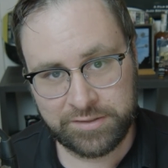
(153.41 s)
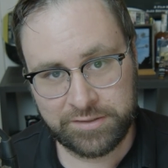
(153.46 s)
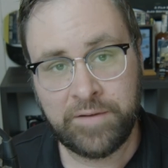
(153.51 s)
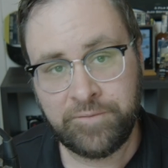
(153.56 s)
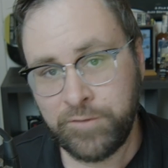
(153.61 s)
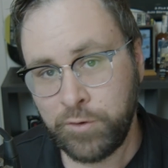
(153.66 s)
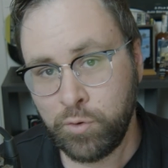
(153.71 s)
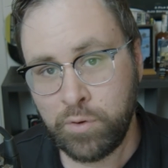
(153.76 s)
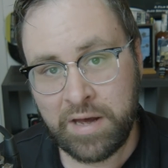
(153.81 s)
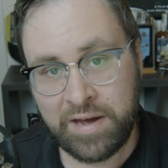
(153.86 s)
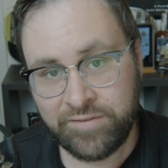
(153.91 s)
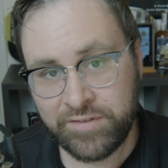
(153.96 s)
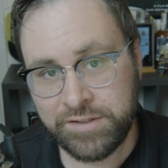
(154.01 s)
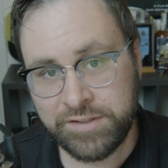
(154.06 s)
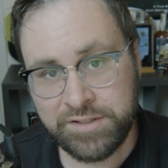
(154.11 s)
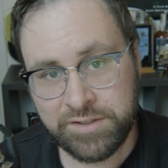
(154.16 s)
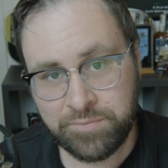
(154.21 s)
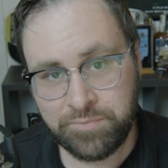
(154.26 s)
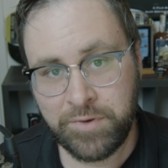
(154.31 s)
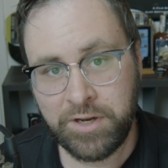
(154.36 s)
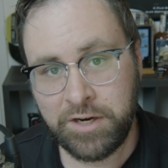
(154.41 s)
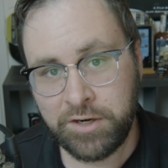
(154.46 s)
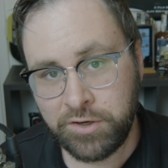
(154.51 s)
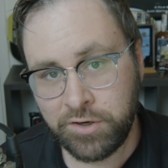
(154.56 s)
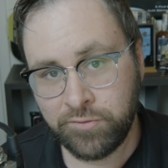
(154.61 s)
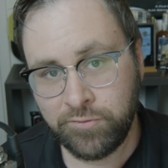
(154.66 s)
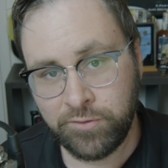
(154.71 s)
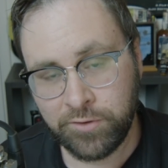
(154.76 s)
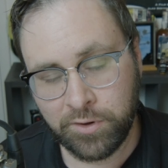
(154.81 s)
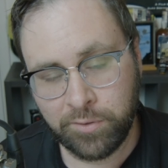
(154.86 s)
If you haven't submitted
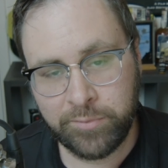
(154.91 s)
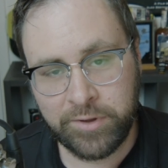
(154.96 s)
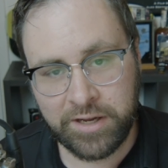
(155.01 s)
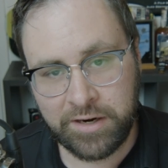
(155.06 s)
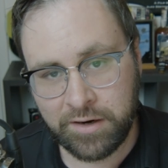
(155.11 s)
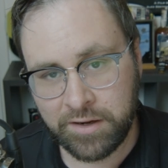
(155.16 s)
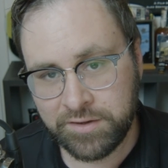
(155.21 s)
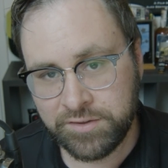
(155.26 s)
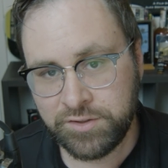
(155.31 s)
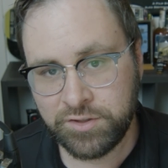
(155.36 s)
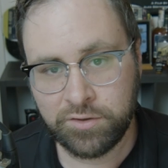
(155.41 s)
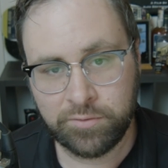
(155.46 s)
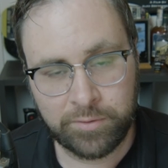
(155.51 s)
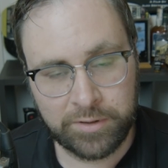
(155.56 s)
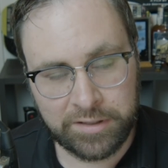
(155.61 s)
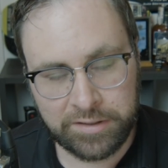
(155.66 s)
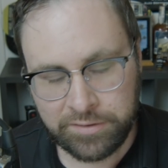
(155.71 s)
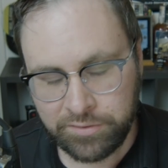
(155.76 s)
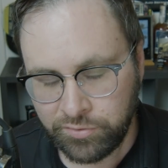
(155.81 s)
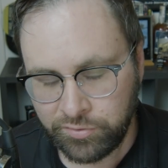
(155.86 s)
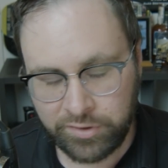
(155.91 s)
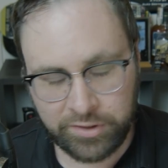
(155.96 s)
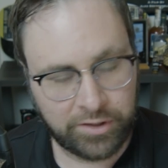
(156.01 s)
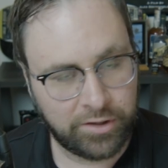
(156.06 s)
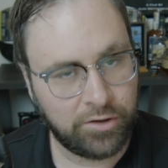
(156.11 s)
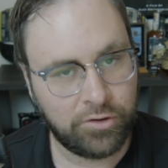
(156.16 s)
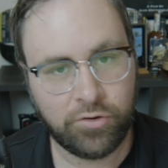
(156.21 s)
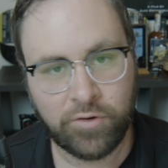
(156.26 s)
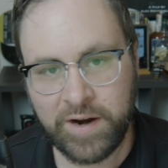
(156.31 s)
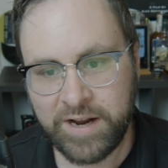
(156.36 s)
your film yet on Tubi, then
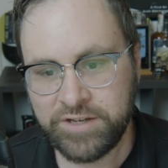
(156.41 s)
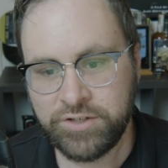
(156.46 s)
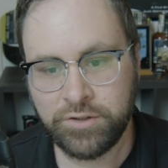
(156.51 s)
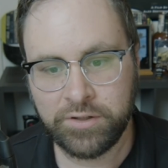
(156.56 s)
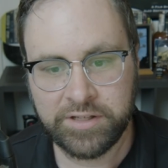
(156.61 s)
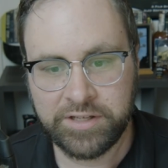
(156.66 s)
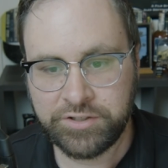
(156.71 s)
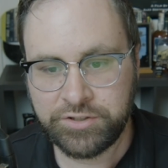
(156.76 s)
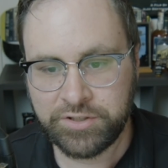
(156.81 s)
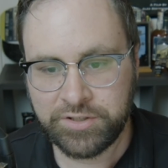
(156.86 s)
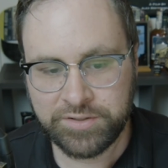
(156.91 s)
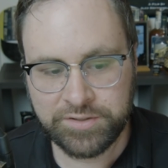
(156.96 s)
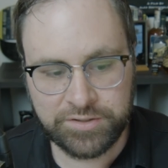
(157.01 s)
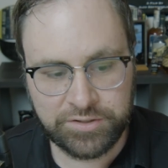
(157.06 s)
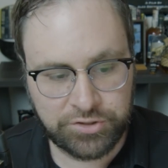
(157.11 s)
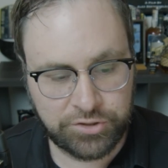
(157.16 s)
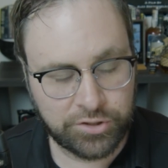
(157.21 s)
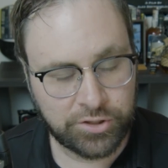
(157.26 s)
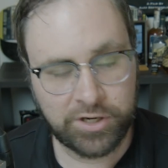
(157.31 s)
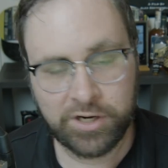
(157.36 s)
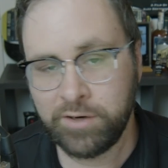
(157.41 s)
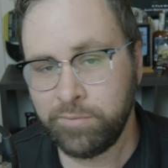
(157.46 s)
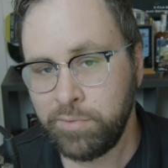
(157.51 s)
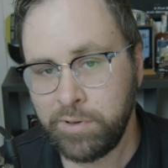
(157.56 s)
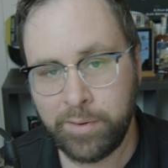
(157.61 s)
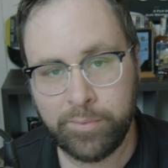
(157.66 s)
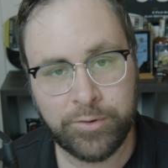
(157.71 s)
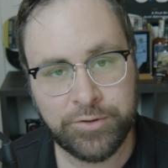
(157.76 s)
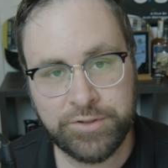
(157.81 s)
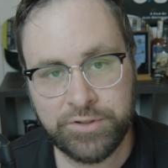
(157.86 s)
congratulations, you're going to be
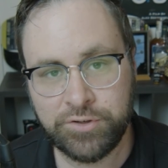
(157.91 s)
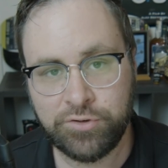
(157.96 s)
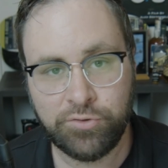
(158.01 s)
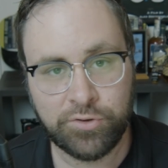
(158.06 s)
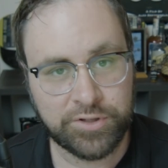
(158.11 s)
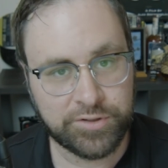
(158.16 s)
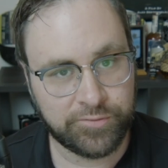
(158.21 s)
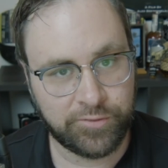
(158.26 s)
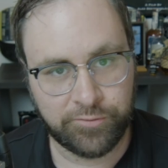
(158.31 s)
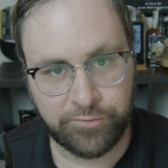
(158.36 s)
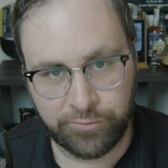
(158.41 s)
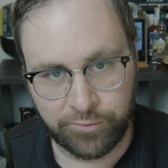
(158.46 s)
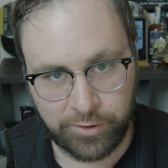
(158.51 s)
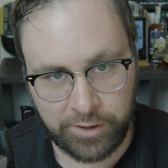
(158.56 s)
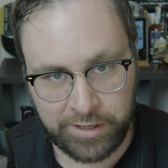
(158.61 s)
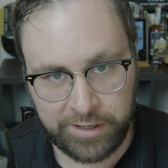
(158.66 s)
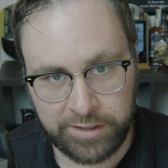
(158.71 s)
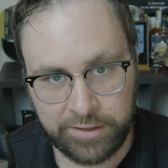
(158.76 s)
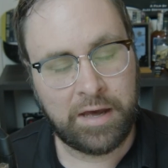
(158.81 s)
able to do this for free.